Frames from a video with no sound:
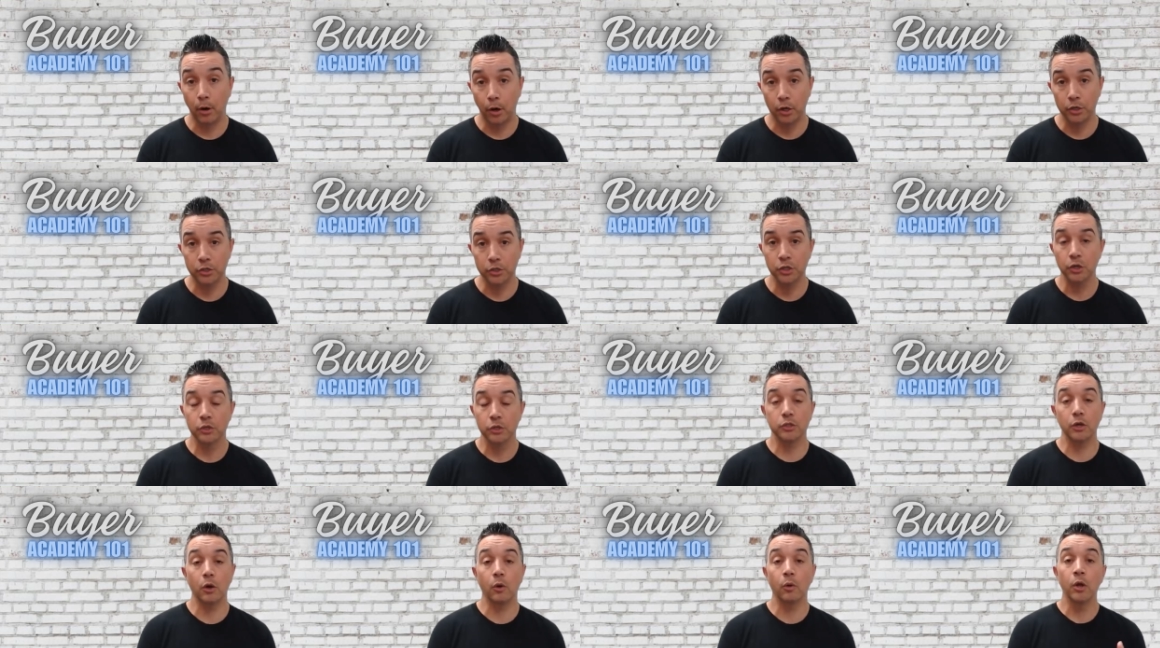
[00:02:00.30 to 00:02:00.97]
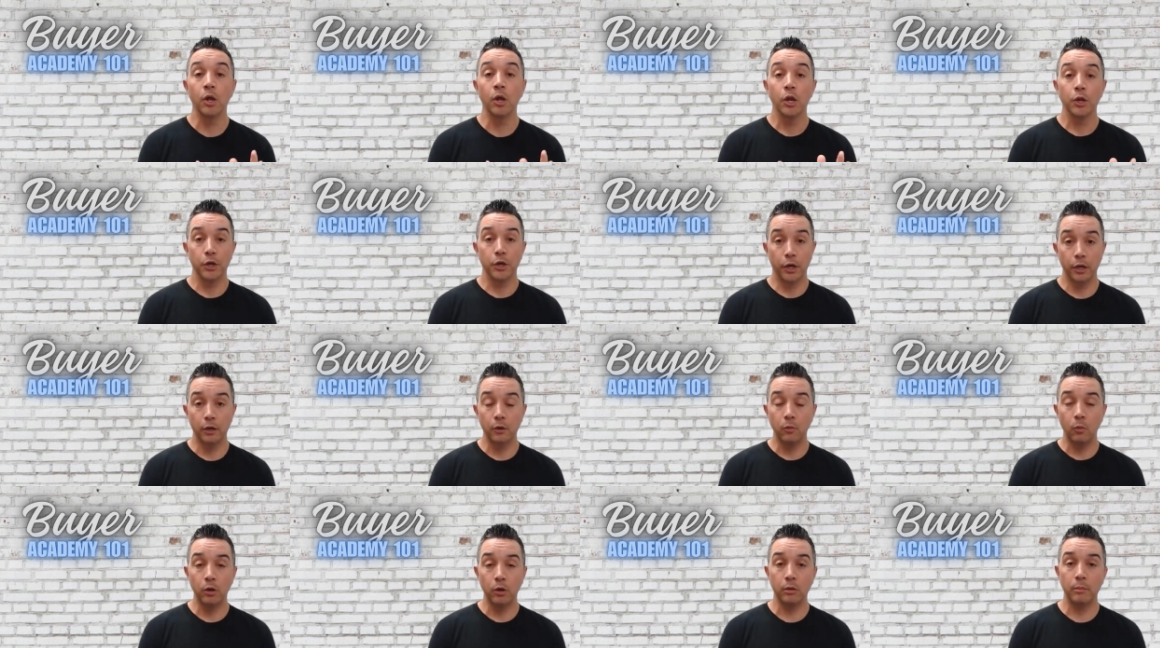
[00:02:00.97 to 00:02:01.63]
March. So you're
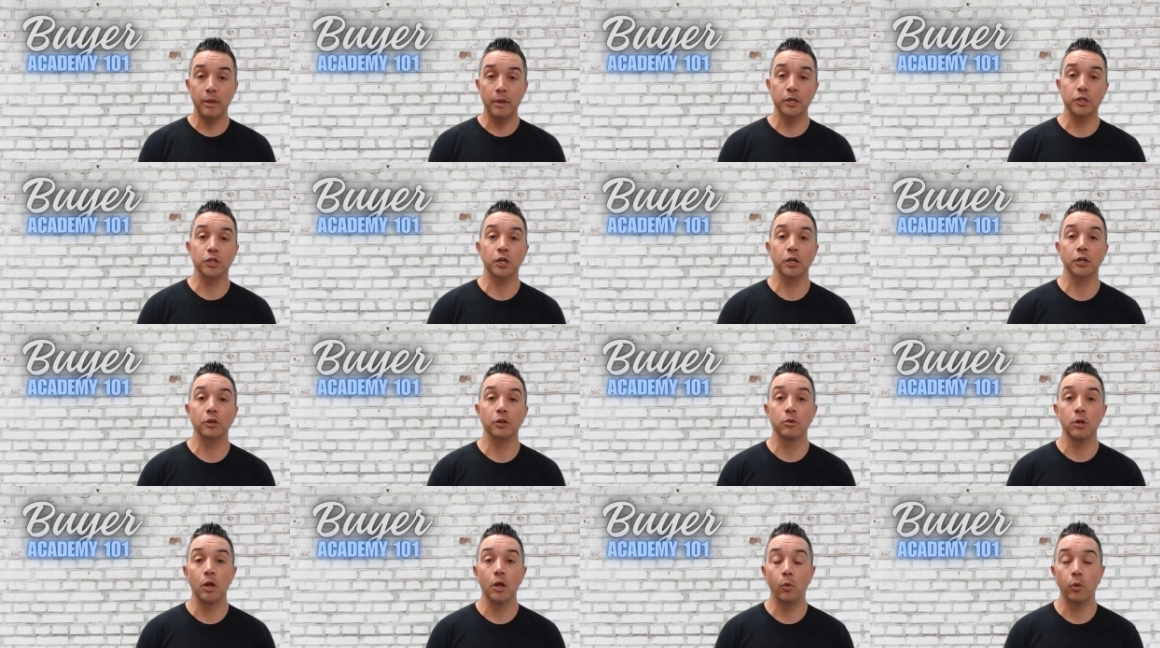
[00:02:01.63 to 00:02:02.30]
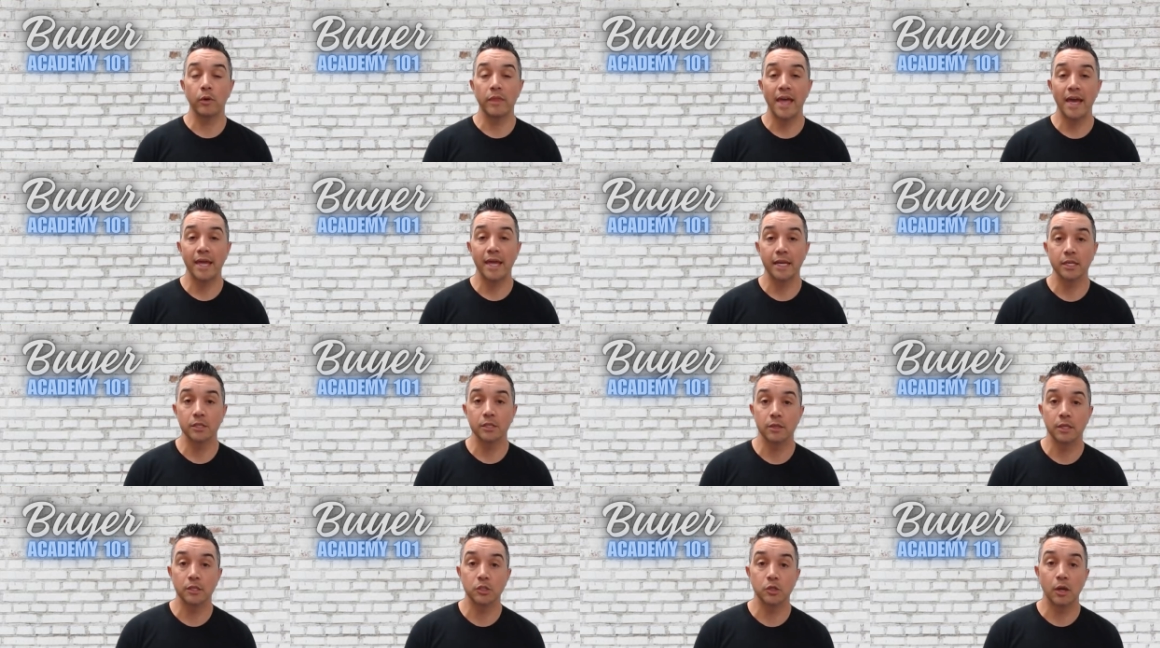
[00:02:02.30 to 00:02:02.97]
gonna to wanna make sure you know where that
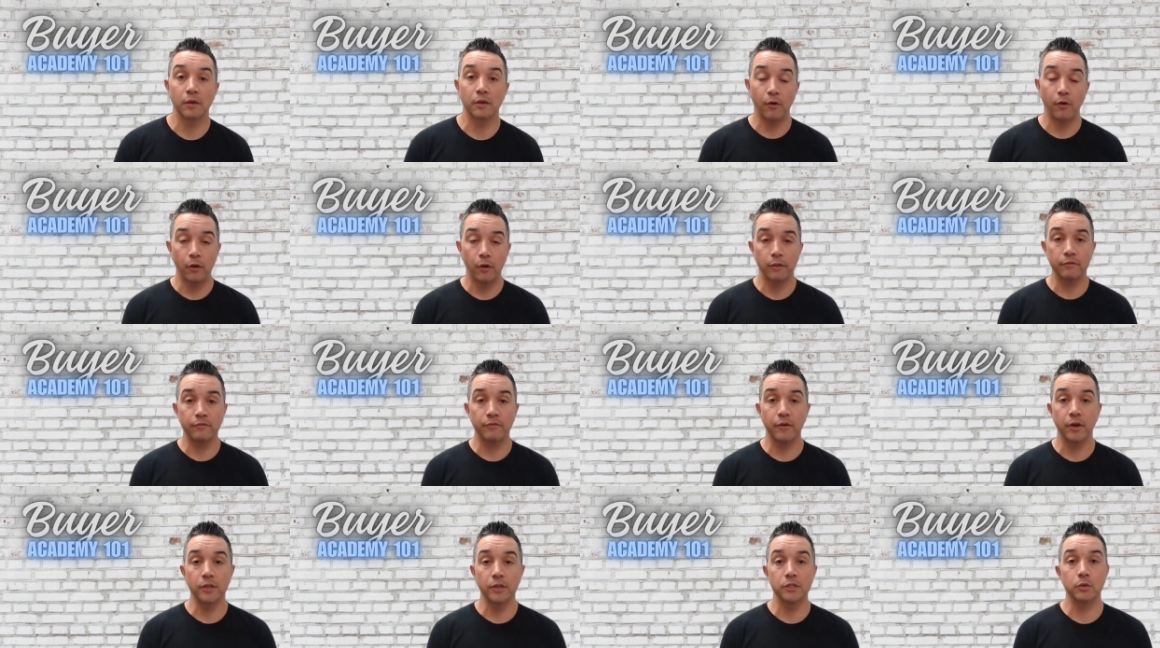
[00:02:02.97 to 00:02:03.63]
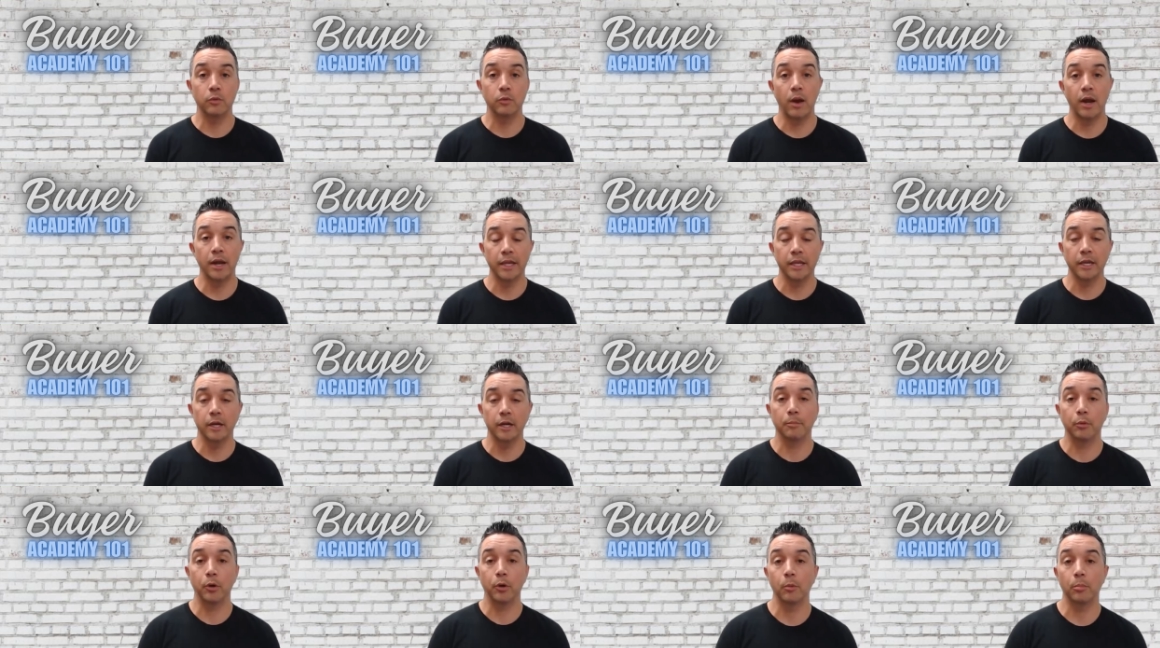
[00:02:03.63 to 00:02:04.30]
is so that you have all the funds ready
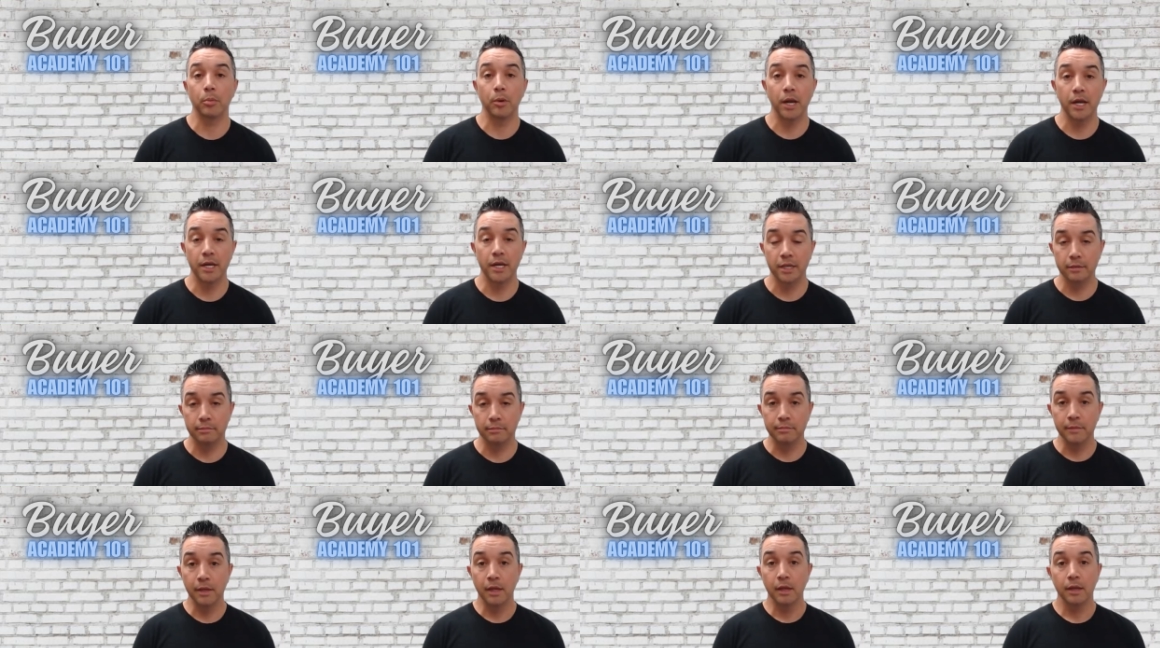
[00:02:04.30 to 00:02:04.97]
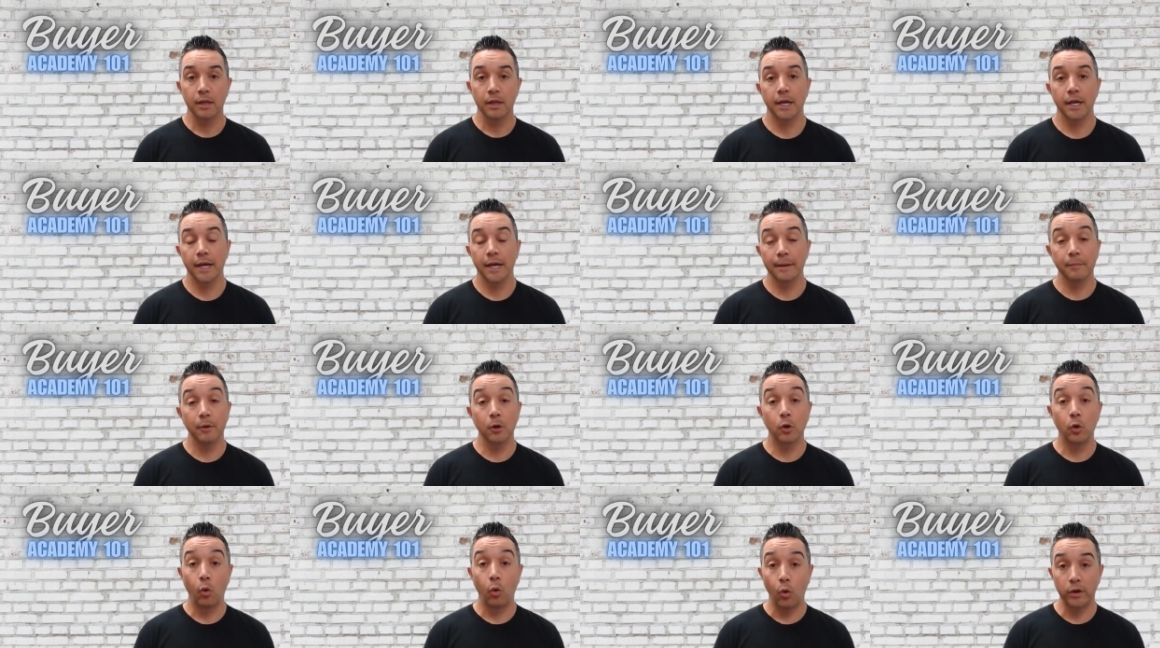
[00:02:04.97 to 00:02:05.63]
and appropriated
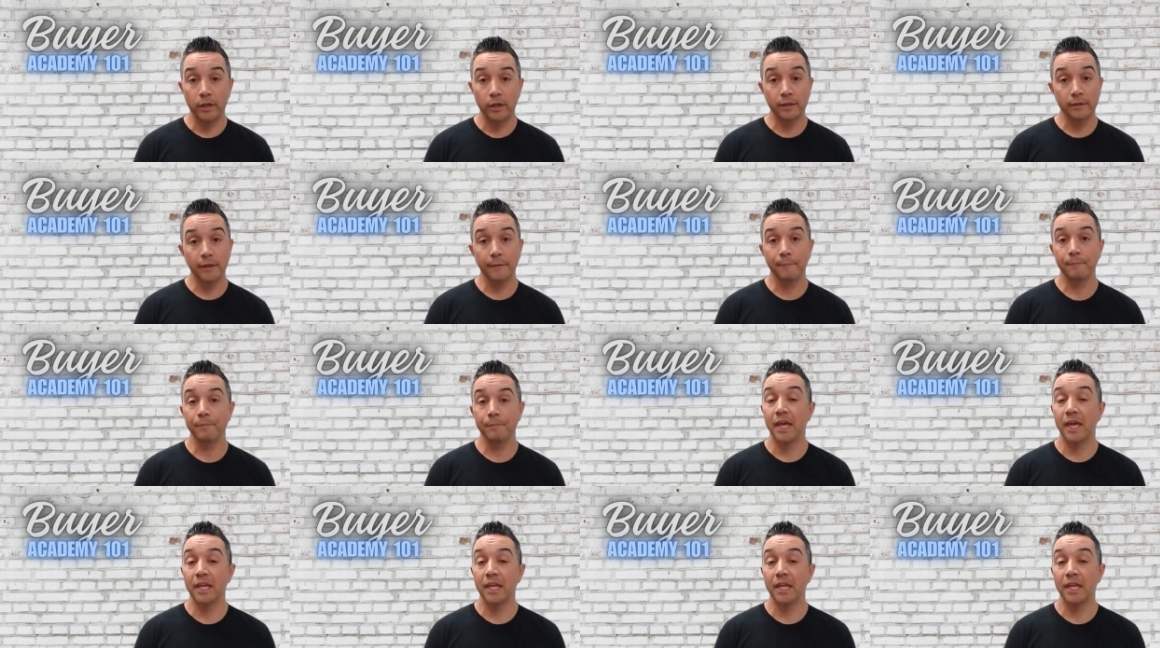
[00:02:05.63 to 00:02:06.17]
um, accordingly.